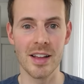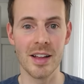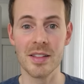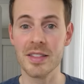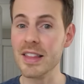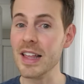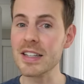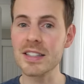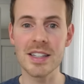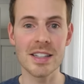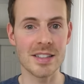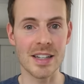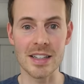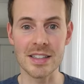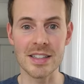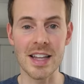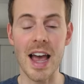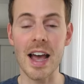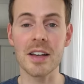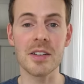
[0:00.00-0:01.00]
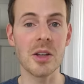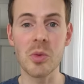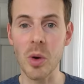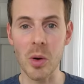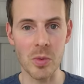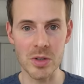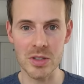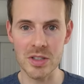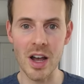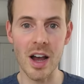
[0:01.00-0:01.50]
This is exactly what
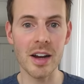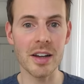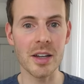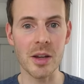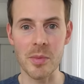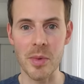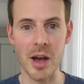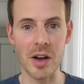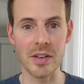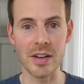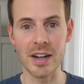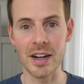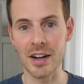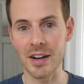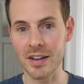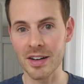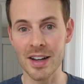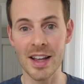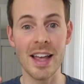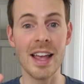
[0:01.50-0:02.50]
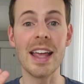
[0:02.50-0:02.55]
we're talking about here